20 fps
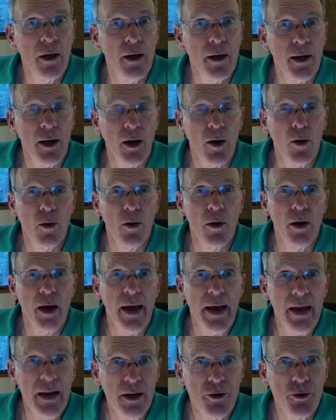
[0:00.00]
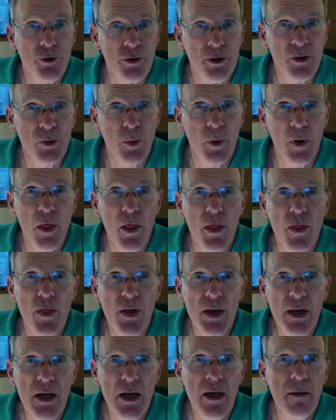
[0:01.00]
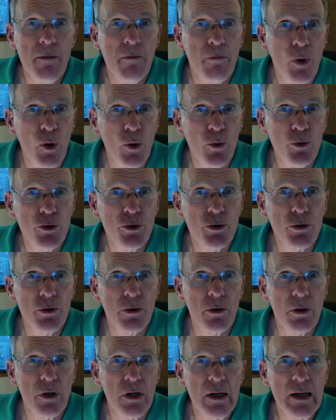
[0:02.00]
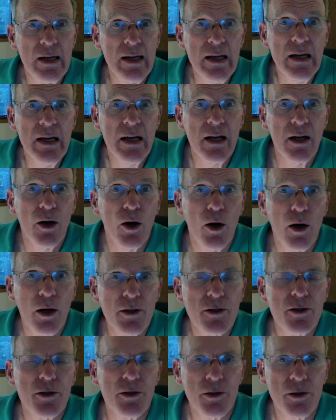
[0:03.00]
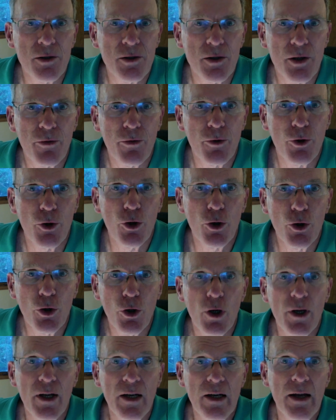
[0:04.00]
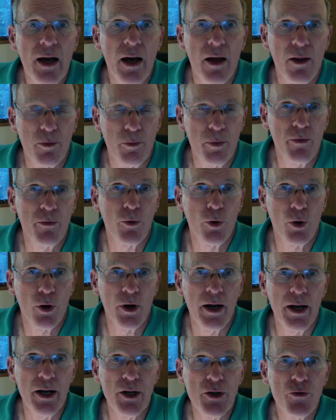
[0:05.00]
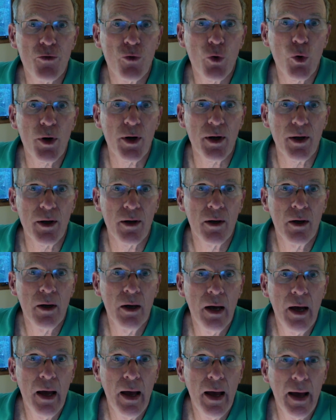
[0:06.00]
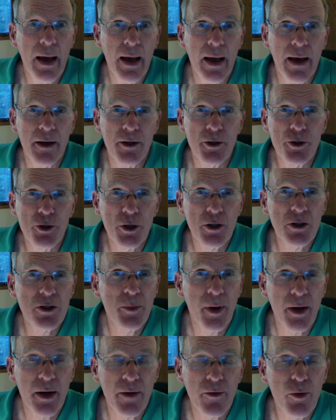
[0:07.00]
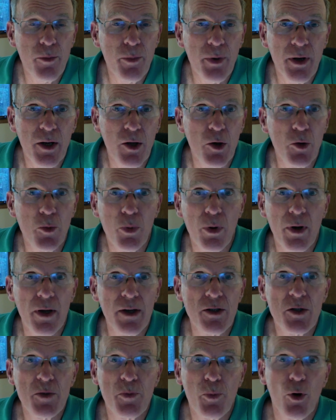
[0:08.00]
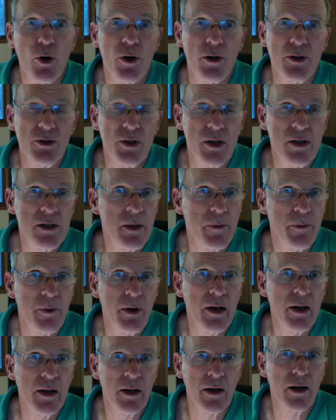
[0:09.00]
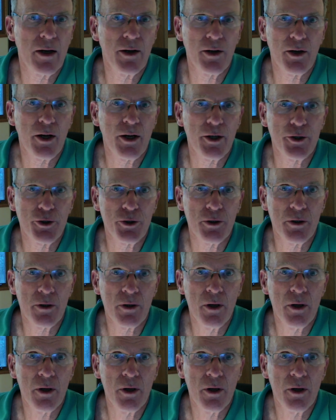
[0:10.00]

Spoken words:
Now, head injury is one of the most leading causes of early death before age 40. And just about everybody who plays sports ends up getting a concussion.